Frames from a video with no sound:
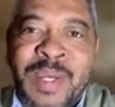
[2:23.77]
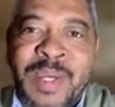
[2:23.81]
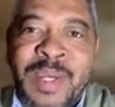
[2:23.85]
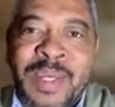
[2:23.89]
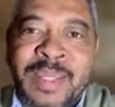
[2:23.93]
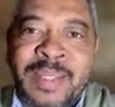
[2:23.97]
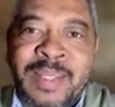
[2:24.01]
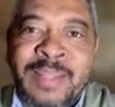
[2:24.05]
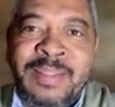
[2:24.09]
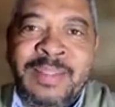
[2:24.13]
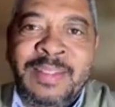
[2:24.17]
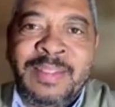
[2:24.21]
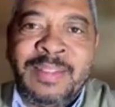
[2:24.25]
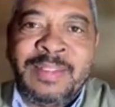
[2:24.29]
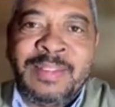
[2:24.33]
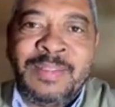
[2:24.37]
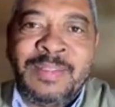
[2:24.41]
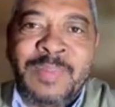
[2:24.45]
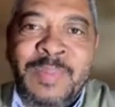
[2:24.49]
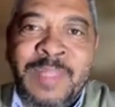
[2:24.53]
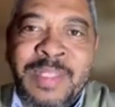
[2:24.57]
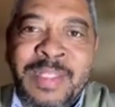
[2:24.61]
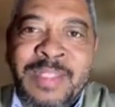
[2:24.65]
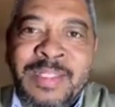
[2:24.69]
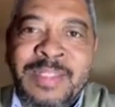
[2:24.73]
by the
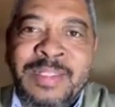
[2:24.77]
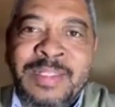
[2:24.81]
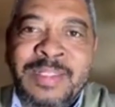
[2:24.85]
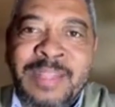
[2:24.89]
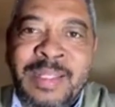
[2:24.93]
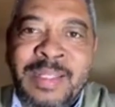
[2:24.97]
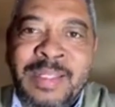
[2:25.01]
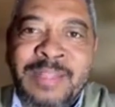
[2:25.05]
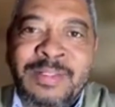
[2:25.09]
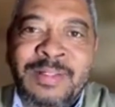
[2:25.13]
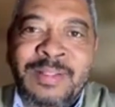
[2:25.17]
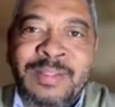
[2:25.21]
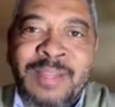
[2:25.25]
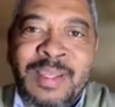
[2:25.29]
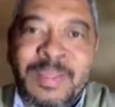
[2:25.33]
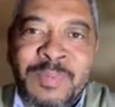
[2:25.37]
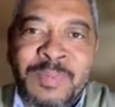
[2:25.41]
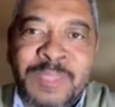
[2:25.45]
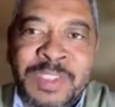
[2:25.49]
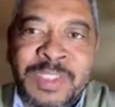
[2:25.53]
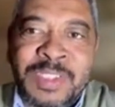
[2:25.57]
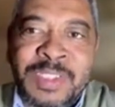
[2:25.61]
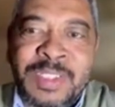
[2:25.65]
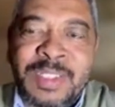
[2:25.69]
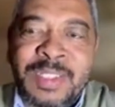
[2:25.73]
Independent Electoral
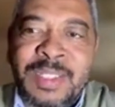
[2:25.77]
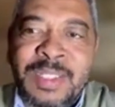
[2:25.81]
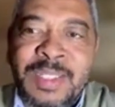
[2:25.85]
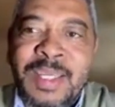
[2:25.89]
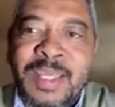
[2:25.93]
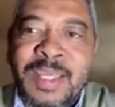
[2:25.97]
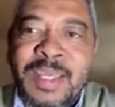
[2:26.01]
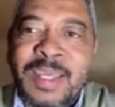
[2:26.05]
Commission.